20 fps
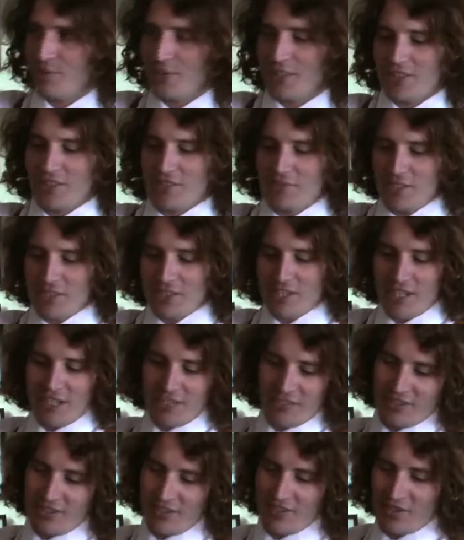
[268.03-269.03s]
which are
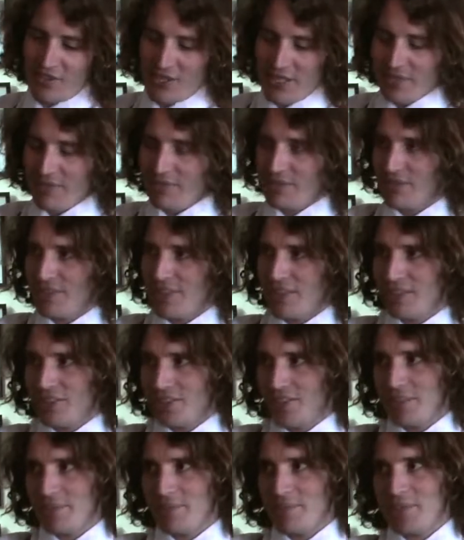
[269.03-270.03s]
returning to the UK for the first
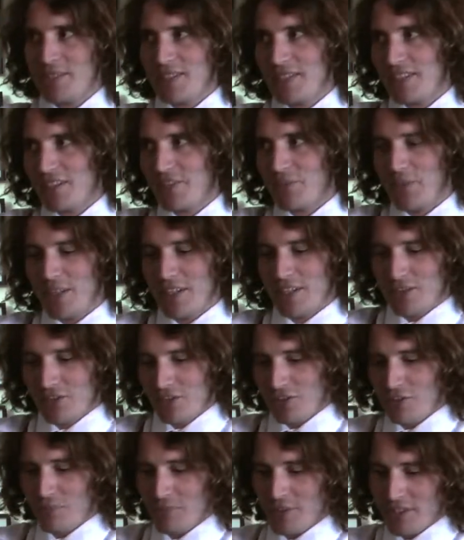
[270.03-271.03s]
time. So that's a
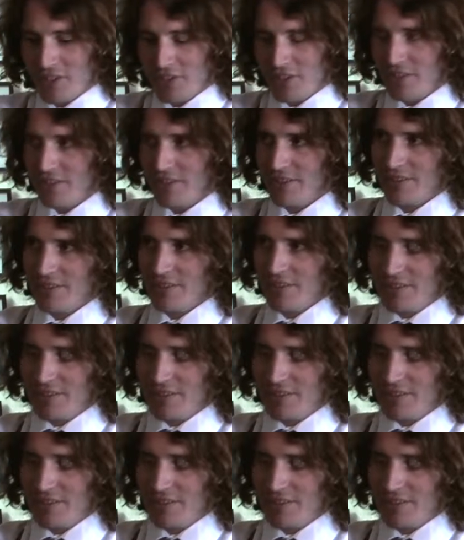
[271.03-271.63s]
week-long competition.